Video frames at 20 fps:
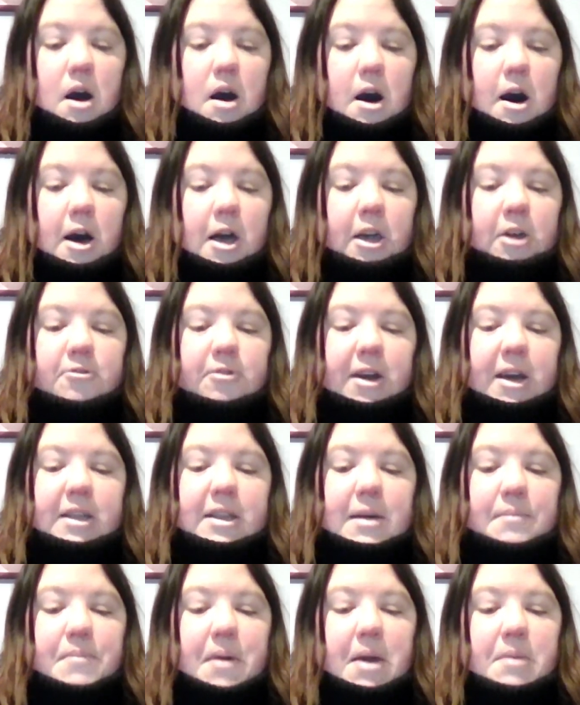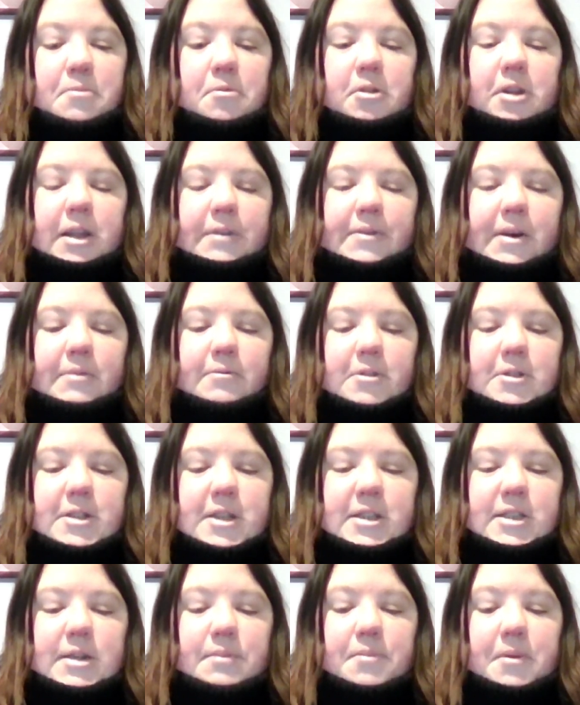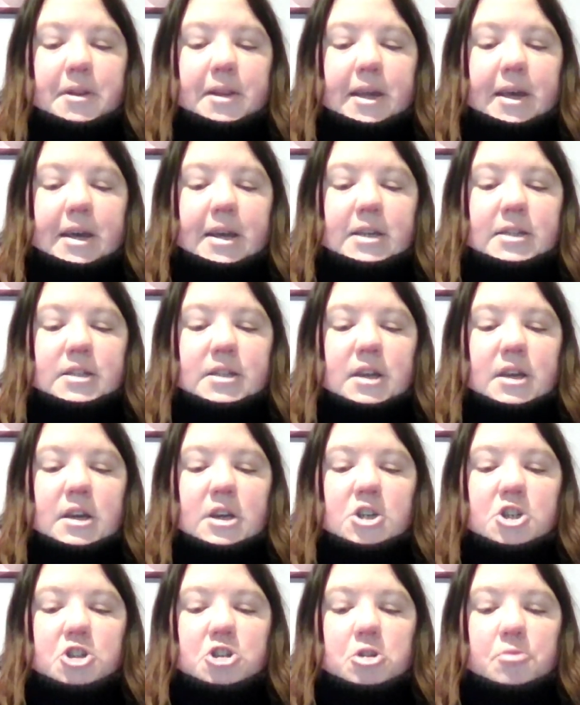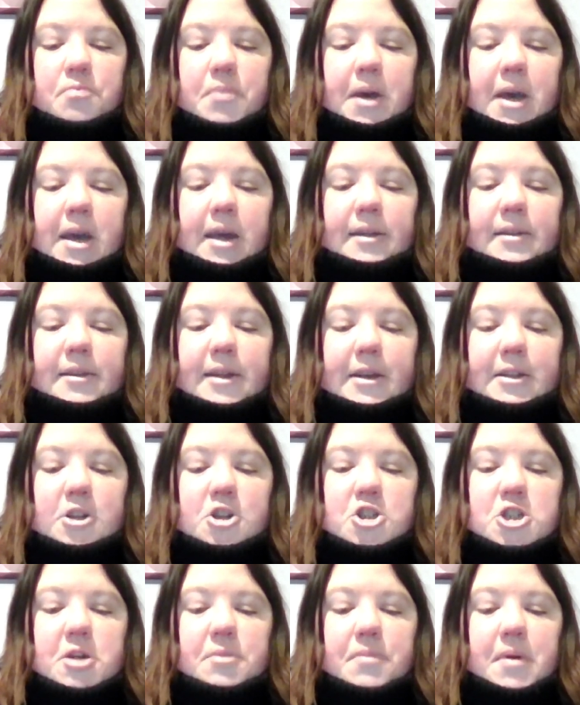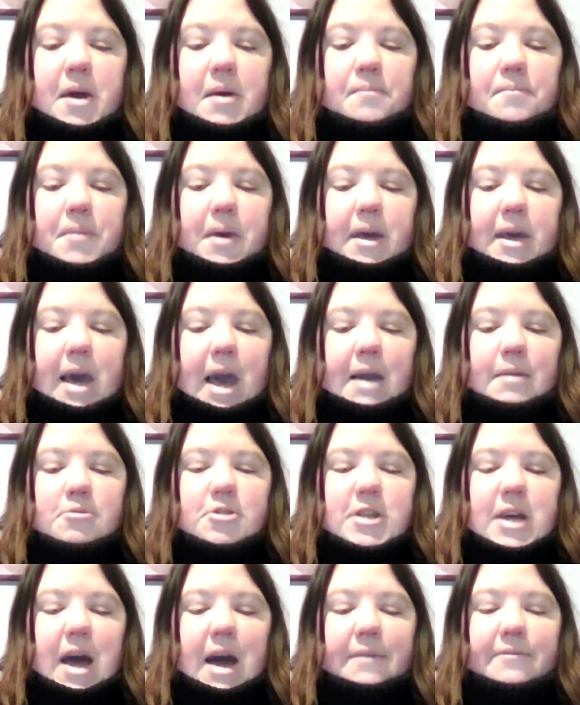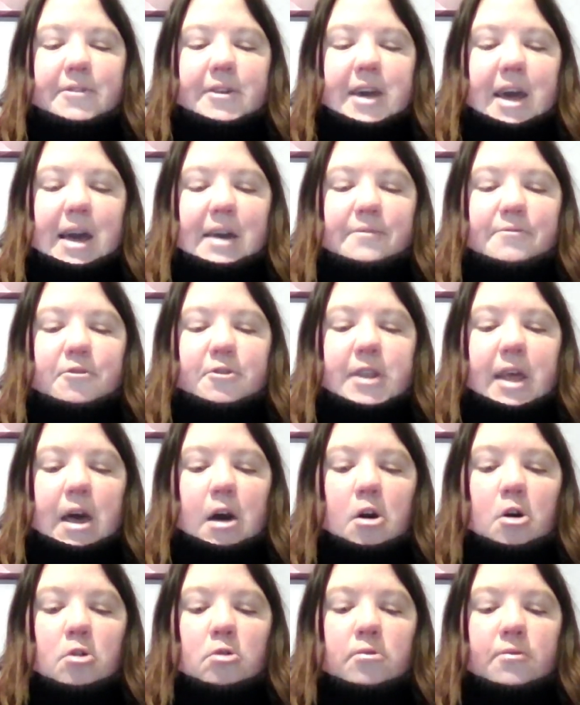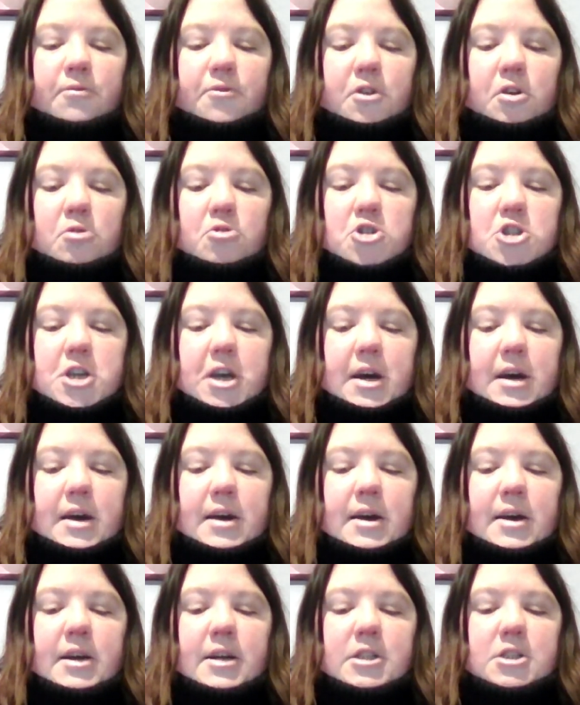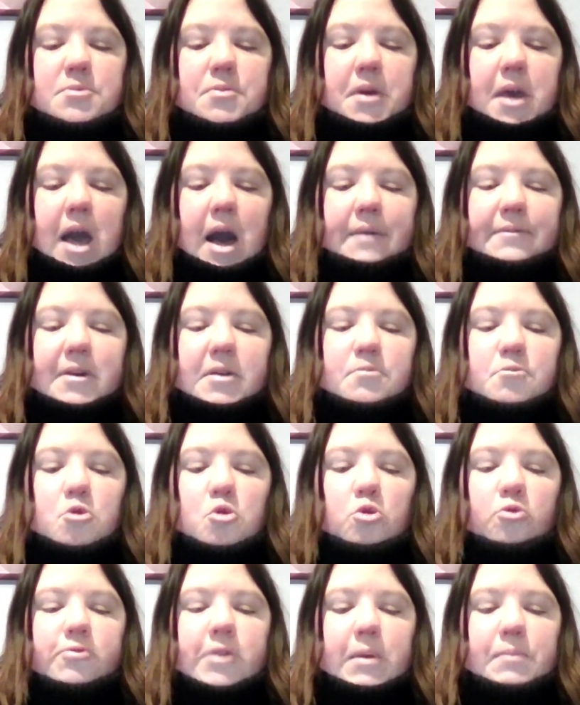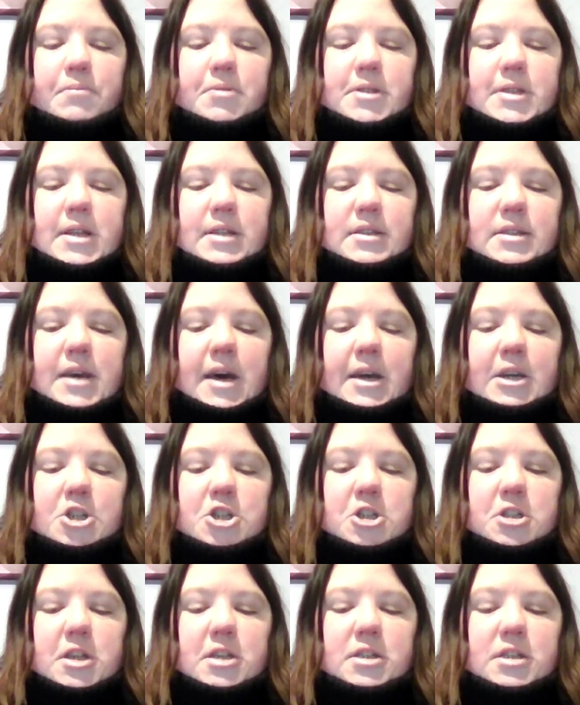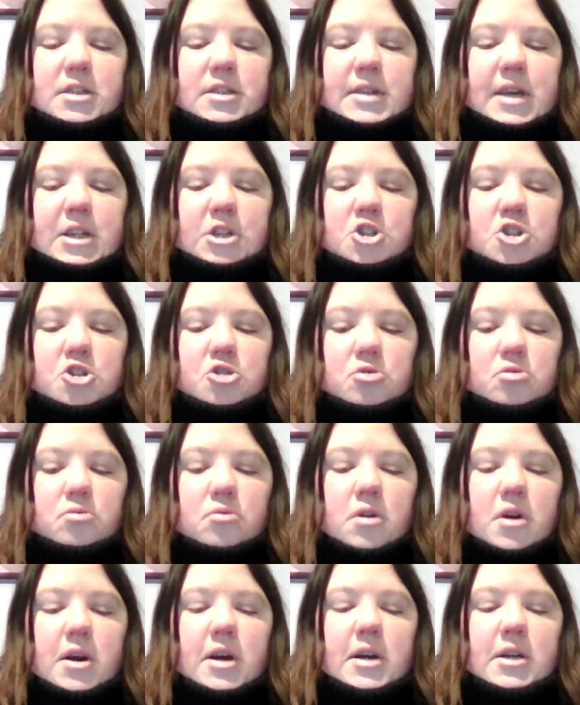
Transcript: I agree that people living with disabilities should be in leadership and being able to advocate for their own future. To be having more representation is essential.